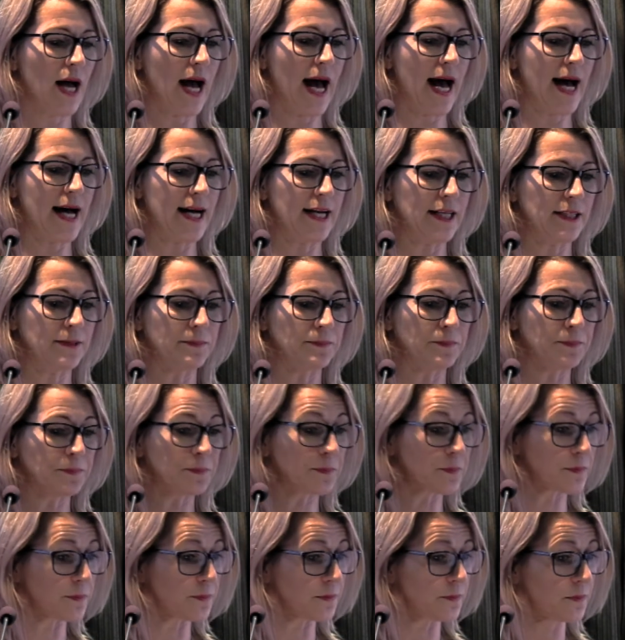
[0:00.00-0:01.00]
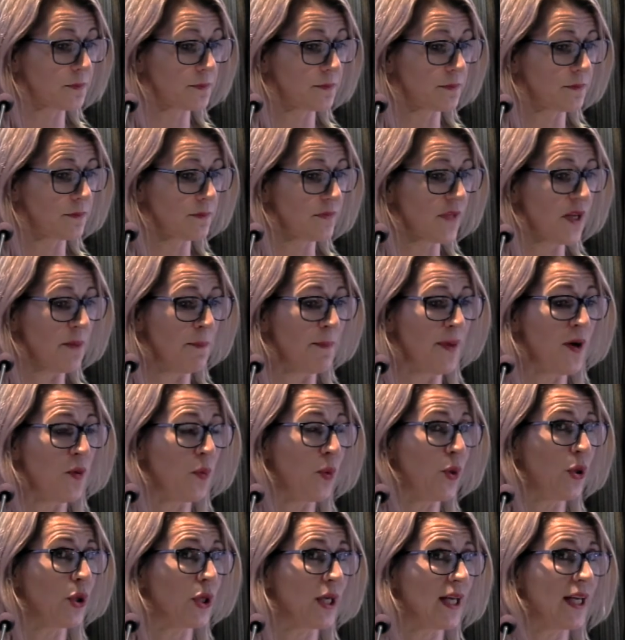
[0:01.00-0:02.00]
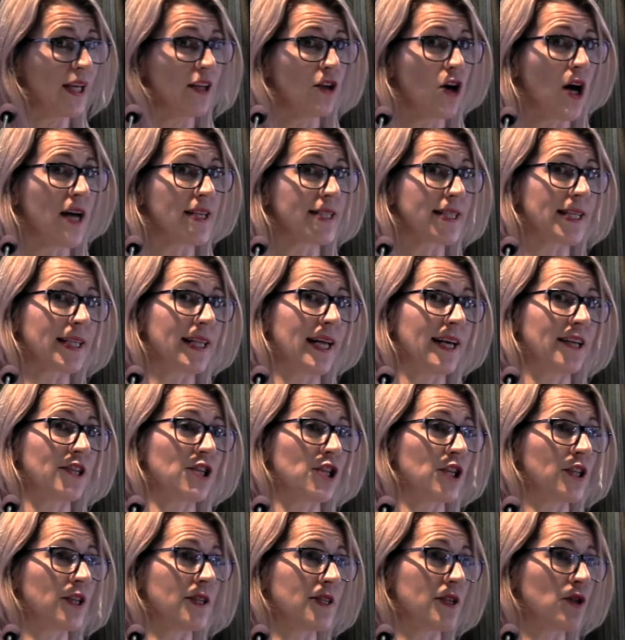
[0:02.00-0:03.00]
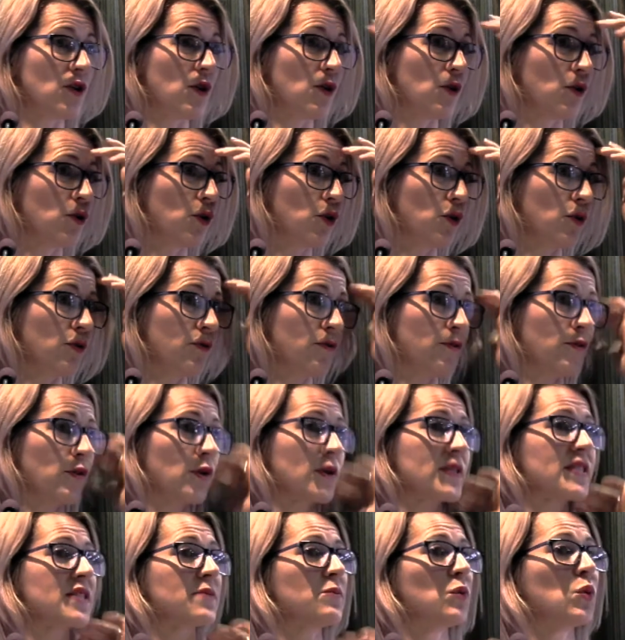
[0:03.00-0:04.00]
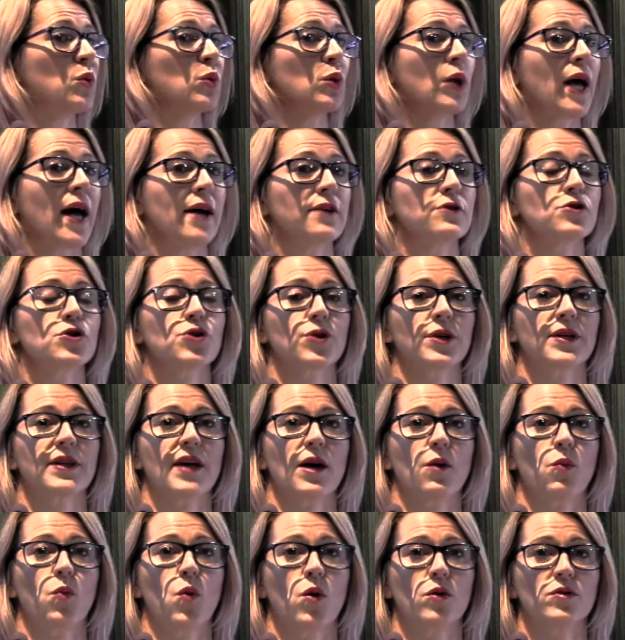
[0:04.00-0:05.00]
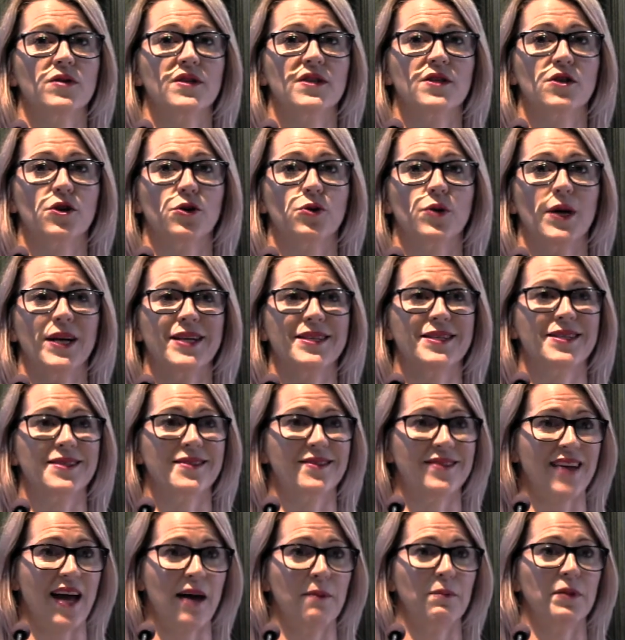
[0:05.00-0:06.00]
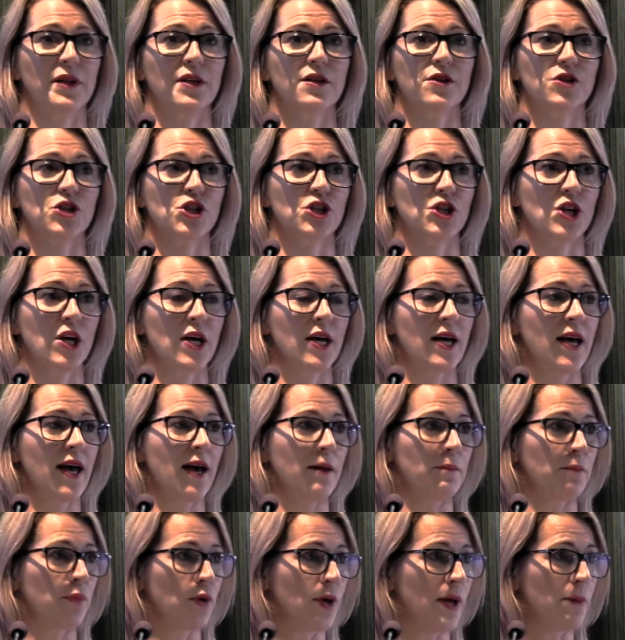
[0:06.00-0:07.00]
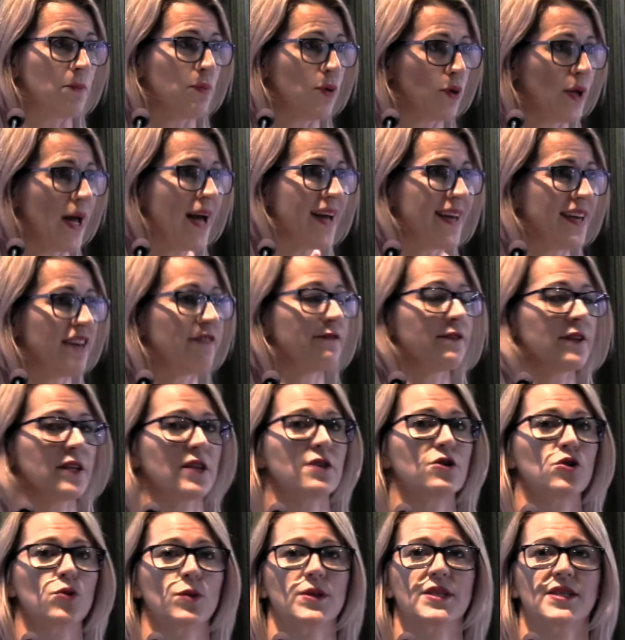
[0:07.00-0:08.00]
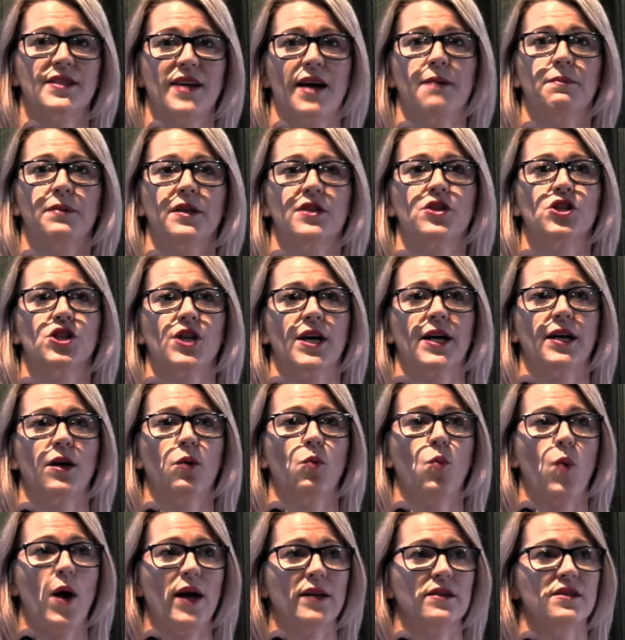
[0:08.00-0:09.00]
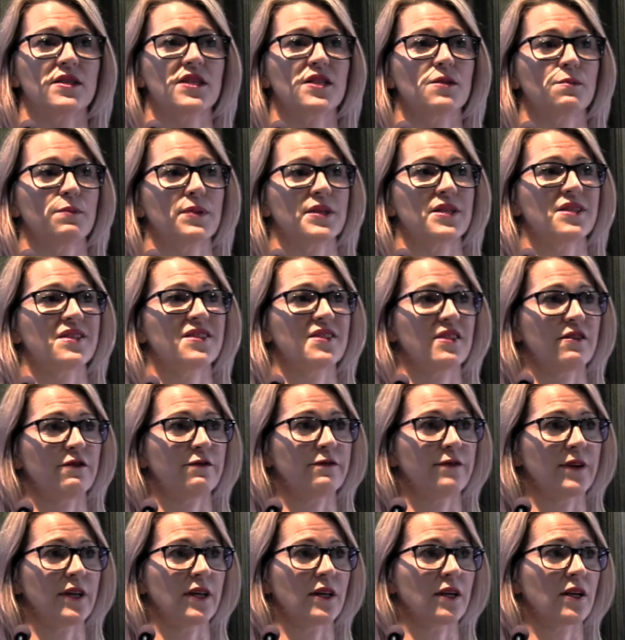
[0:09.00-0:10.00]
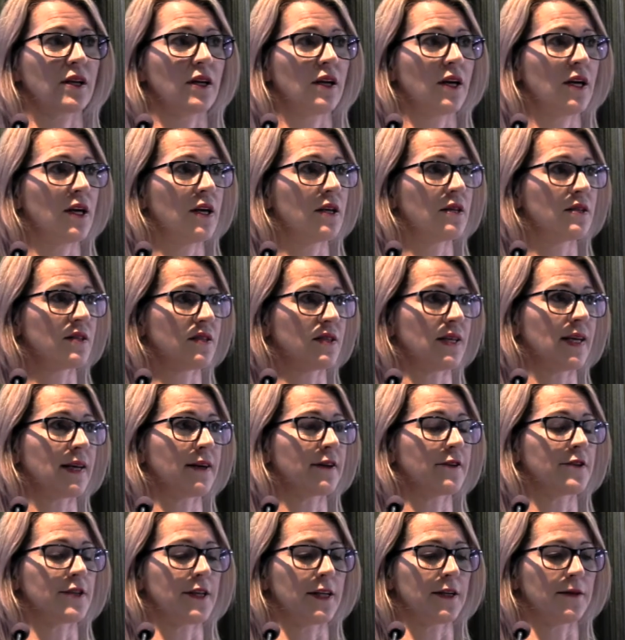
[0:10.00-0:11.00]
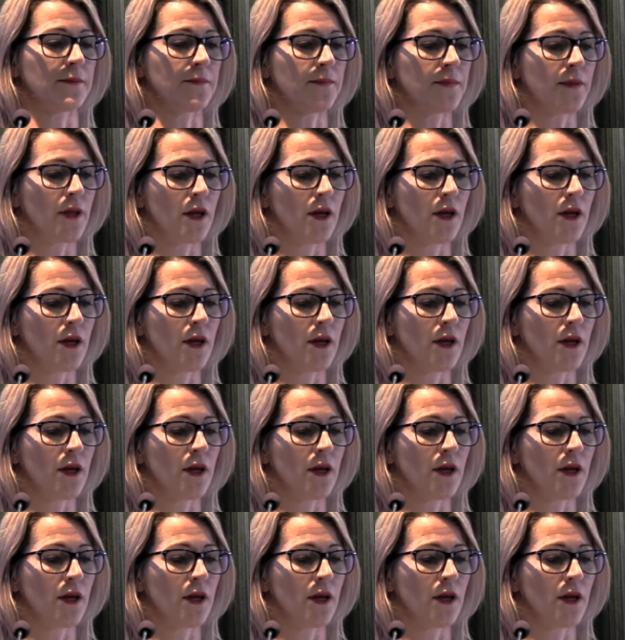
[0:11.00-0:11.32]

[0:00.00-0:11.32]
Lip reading: But working in isolation is not good for a small country that wants to establish and put our effort into establishing one specific sector.